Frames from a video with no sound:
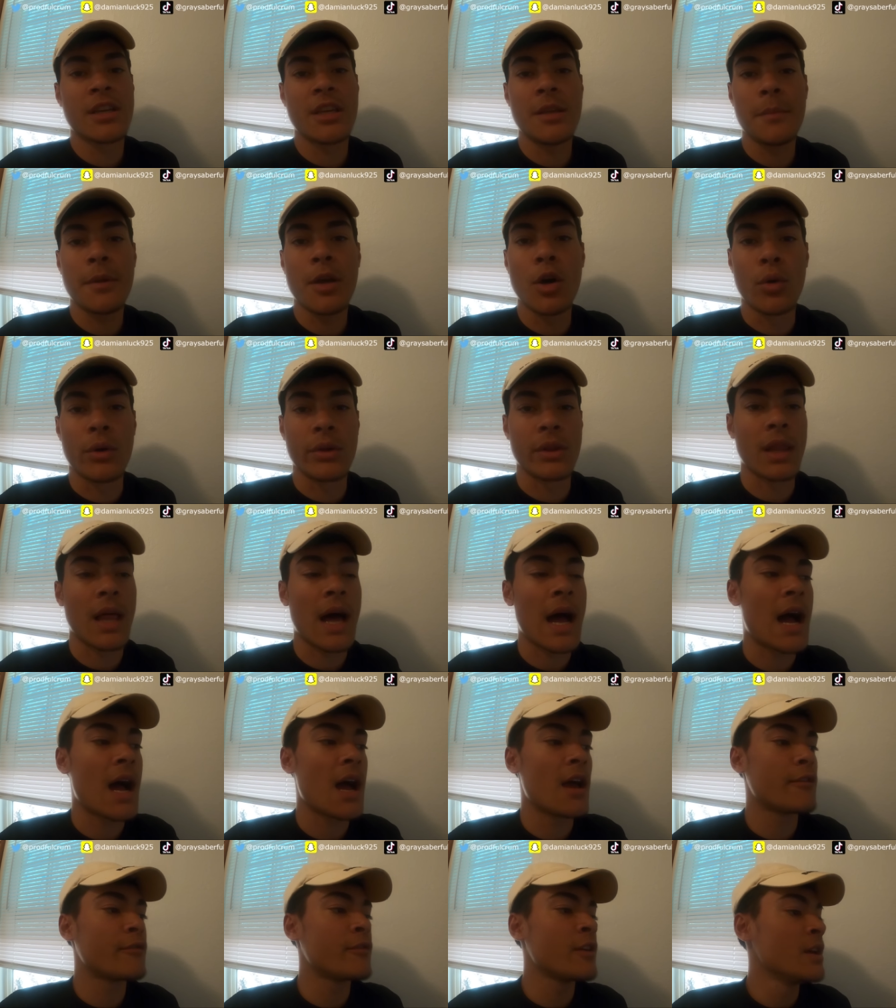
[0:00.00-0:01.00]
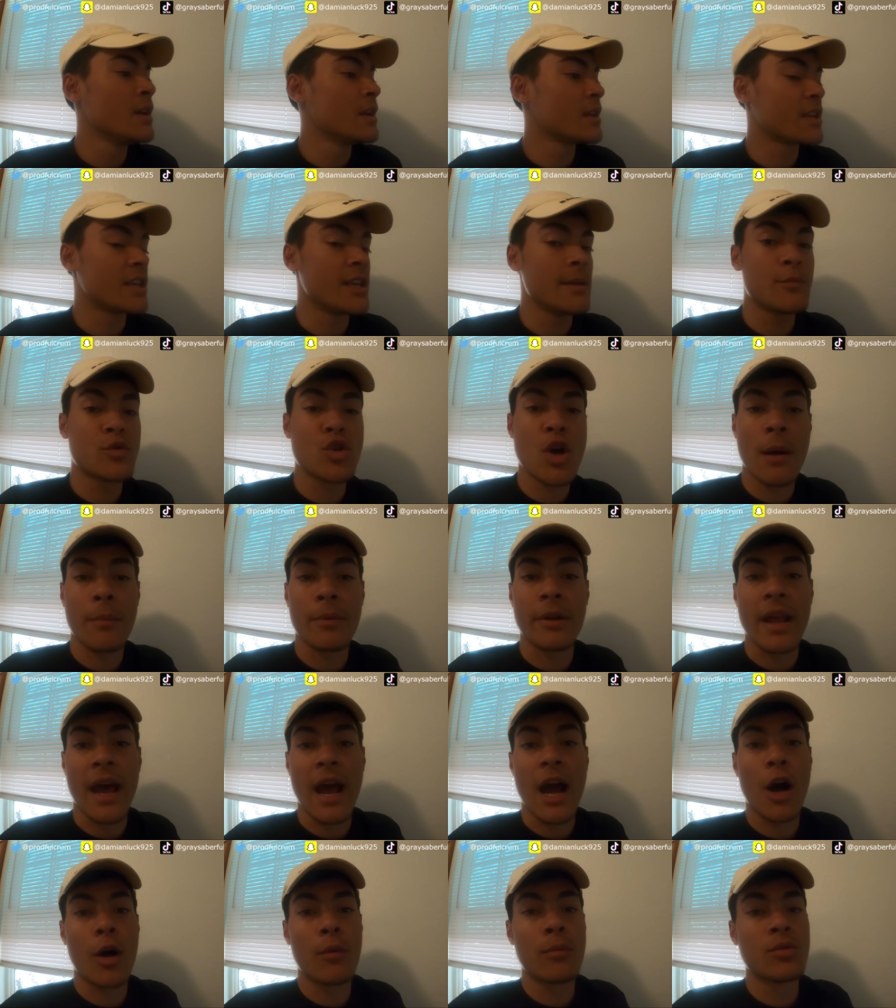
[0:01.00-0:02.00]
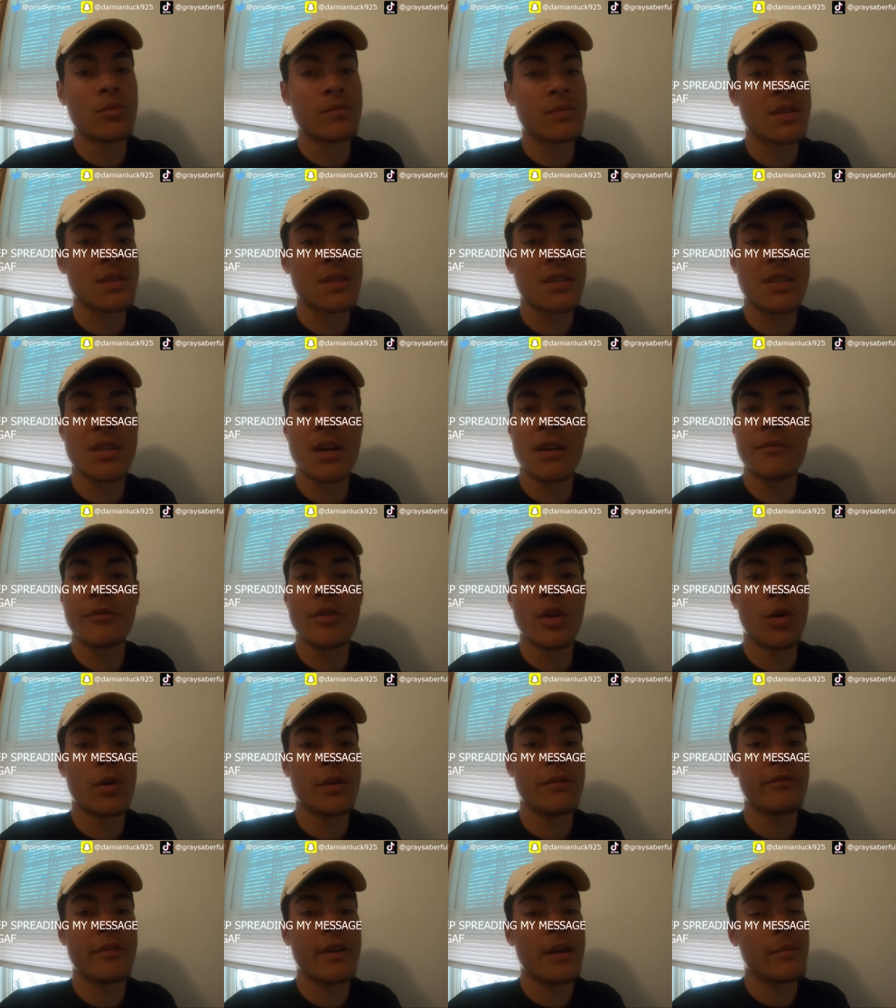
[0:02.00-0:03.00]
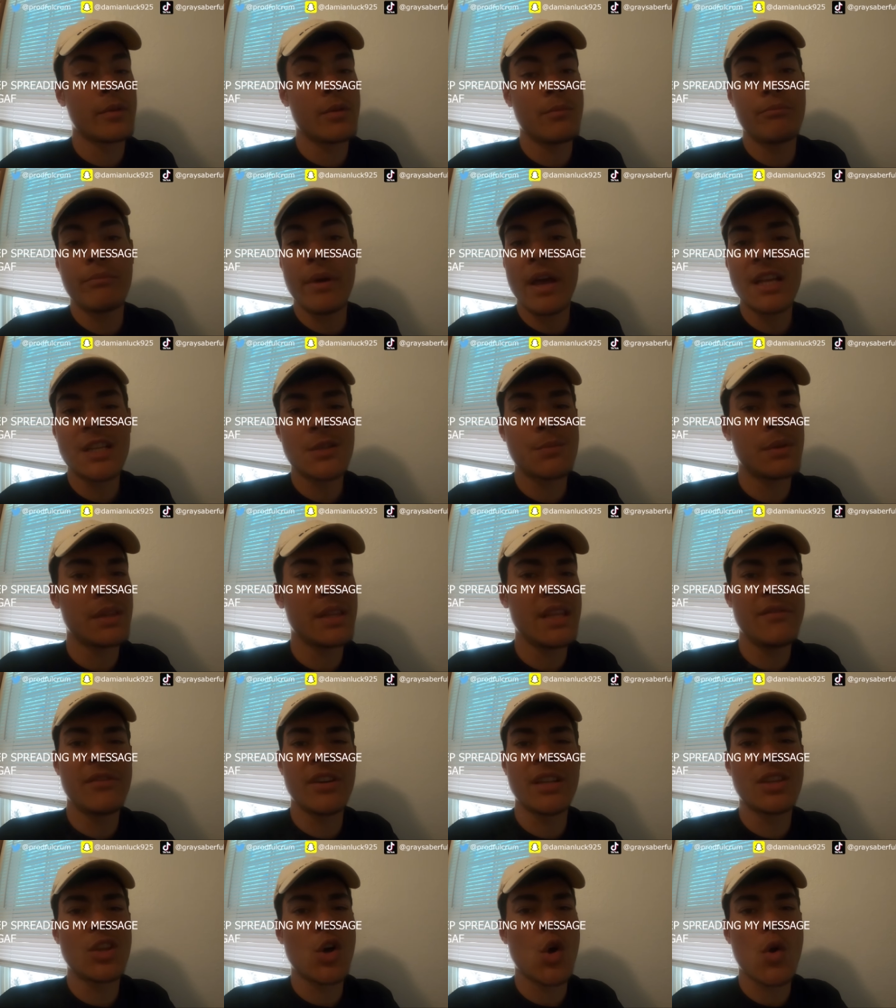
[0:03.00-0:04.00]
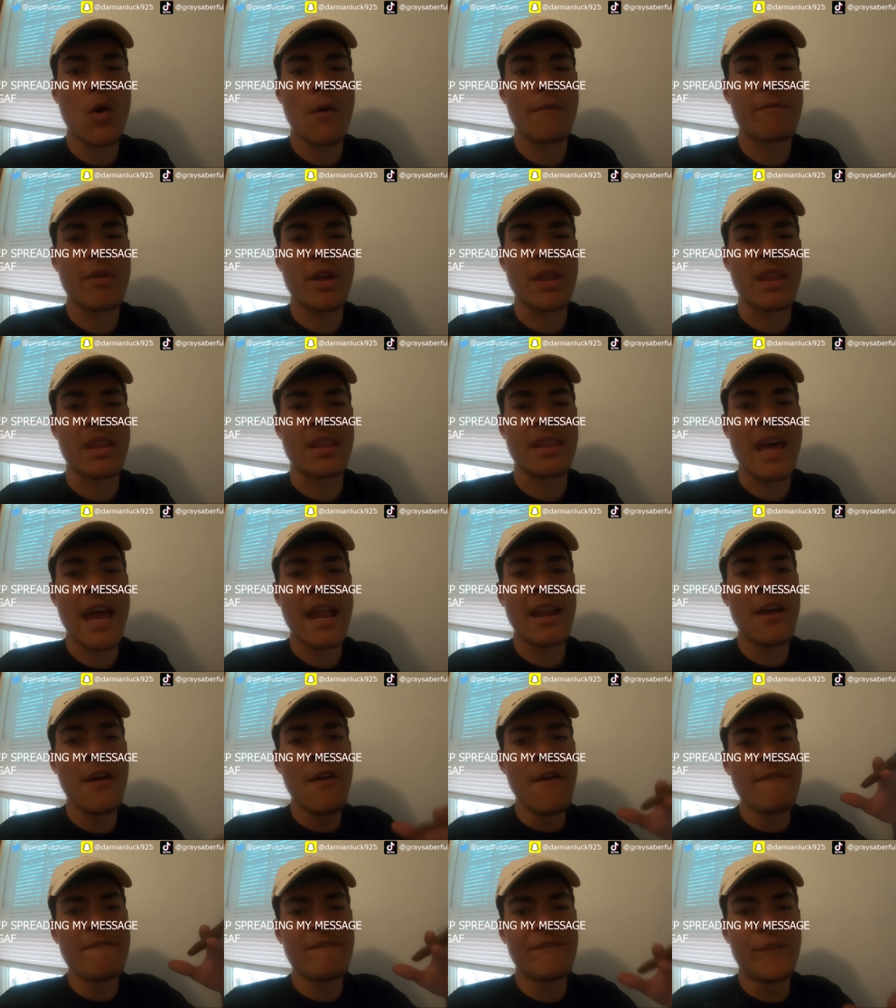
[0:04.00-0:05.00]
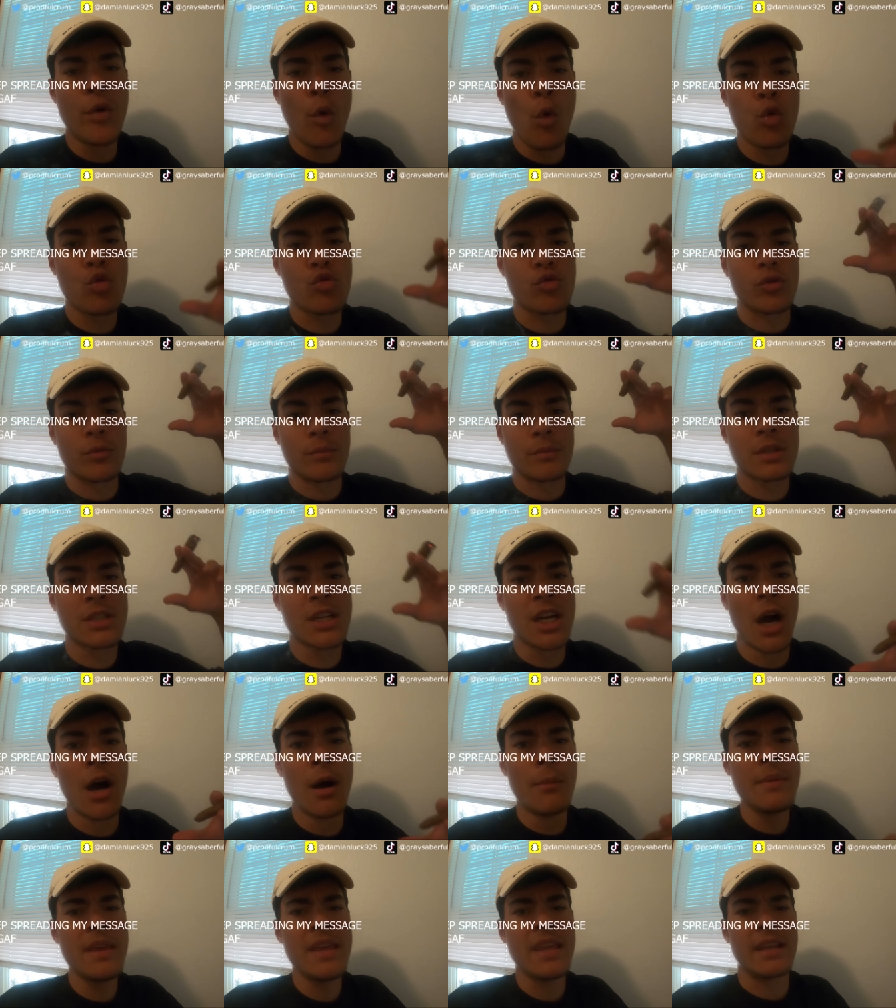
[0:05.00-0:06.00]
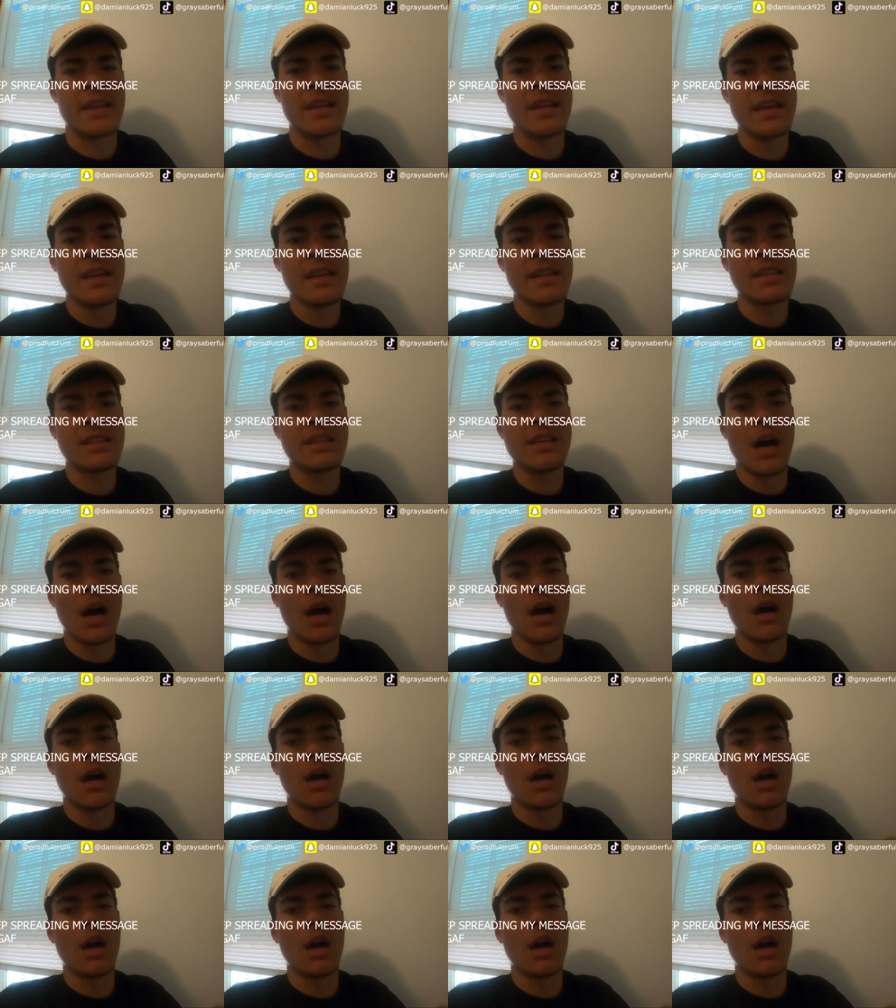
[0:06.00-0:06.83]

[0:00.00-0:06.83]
keep going live, keep dropping albums and stuff, Yodie family. Best believe it, don't go further than that. Fulcrum, come in. Yup.